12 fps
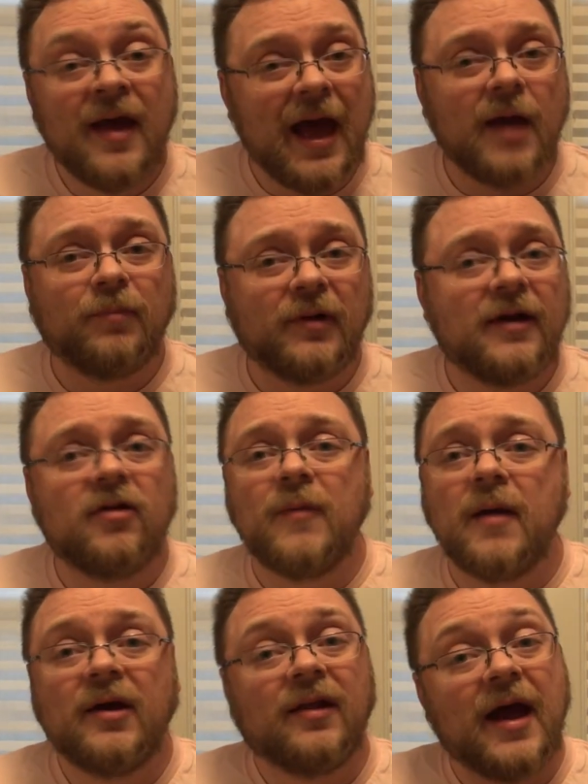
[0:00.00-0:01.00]
And please
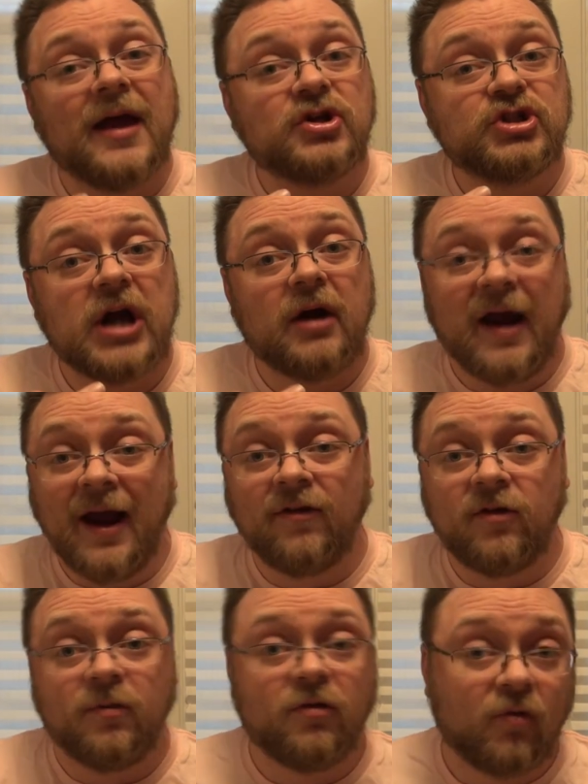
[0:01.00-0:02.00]
maybe like, share,
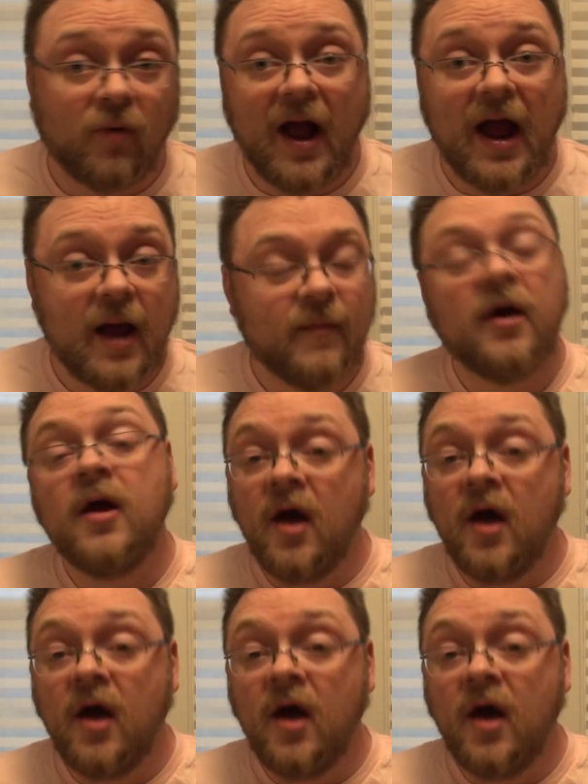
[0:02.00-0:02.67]
and subscribe.